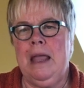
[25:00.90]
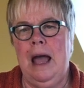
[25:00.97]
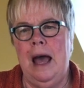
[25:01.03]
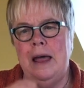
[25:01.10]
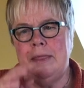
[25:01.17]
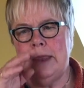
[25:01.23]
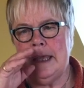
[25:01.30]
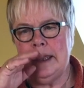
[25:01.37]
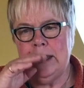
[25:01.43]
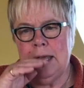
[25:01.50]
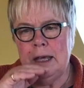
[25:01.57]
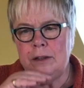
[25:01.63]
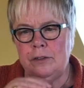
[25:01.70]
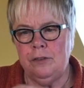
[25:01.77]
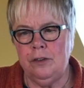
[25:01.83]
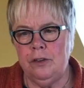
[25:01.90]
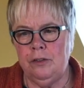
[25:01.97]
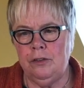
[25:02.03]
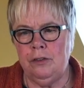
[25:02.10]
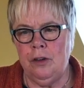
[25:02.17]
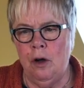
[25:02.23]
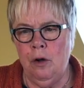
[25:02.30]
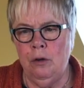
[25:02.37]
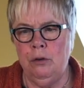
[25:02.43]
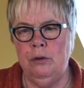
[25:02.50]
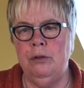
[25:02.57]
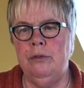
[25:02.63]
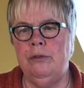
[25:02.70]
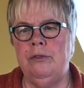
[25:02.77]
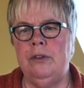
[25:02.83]
and then that
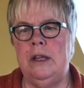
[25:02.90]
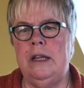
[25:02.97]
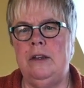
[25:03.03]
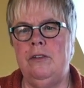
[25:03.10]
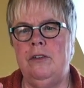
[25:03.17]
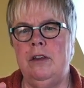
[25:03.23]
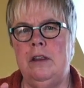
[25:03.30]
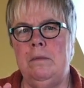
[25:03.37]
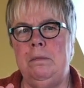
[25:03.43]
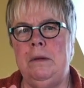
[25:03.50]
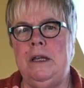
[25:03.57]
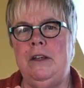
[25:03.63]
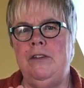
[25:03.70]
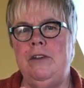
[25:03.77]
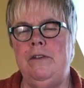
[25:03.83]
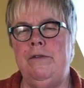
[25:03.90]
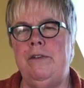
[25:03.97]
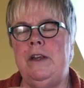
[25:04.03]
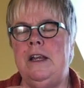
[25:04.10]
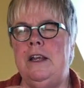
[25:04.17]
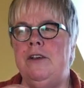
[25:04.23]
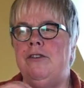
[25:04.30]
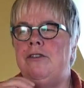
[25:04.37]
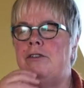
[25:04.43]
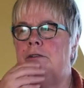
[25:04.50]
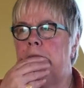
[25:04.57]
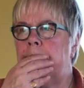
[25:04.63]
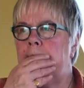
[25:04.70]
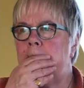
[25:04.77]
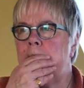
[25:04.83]
dissolves into the peaty
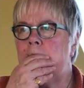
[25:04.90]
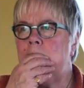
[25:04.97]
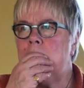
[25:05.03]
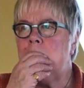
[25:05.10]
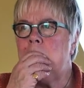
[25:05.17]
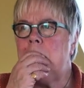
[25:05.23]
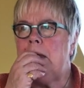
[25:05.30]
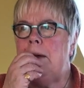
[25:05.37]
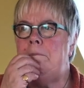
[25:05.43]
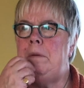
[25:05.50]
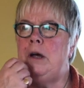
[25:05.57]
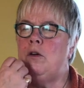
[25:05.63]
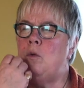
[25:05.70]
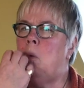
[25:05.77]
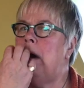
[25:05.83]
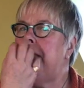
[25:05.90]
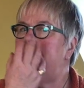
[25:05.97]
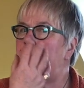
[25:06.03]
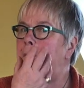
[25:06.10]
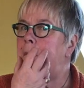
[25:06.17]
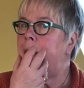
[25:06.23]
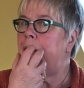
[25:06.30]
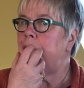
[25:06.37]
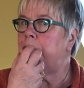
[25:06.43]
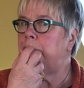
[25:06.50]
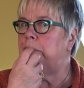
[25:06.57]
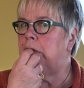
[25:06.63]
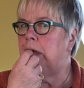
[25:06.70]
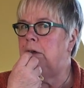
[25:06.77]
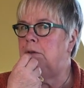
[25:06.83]
finish, but quite
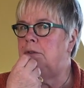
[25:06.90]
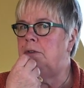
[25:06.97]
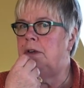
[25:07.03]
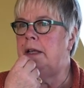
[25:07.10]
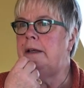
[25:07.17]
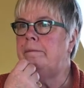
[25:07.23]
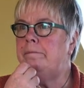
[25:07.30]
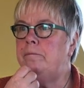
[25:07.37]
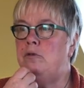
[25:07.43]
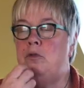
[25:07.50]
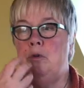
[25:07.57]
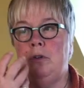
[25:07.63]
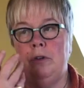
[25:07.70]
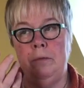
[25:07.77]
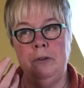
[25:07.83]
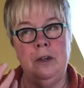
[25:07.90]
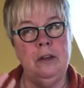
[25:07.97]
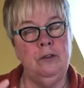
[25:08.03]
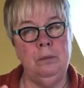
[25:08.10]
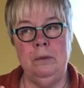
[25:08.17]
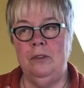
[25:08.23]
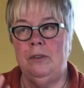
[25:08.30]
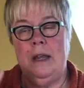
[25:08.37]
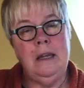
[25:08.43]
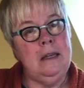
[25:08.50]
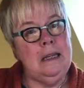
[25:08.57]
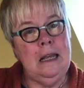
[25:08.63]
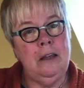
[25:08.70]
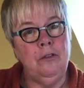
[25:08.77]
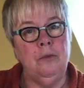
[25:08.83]
mouth coating, 46%,
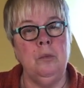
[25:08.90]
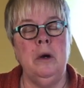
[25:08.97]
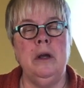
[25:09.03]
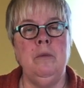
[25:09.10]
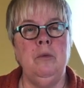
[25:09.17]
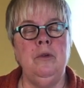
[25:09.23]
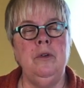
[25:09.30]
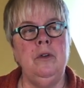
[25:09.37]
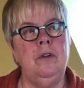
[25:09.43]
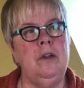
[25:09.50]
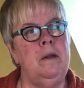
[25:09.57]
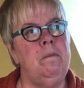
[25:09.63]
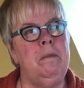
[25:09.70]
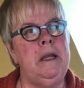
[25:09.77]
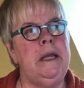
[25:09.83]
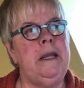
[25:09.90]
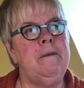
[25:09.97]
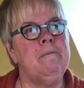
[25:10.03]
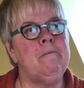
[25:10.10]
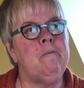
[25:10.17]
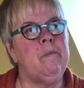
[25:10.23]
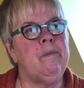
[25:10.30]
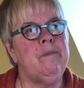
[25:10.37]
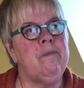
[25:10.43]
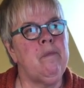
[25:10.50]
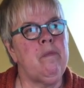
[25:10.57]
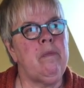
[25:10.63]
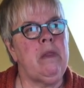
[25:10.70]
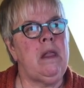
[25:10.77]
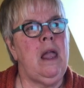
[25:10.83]
yes, why wouldn't it be?
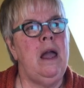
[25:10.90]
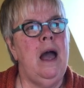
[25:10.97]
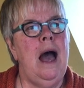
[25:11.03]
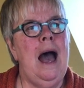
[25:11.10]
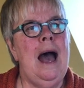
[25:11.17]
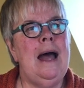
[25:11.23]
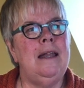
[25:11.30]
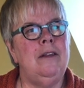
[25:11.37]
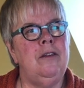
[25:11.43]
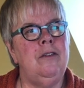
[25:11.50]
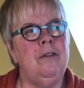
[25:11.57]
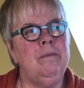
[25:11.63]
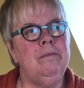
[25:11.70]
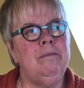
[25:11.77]
And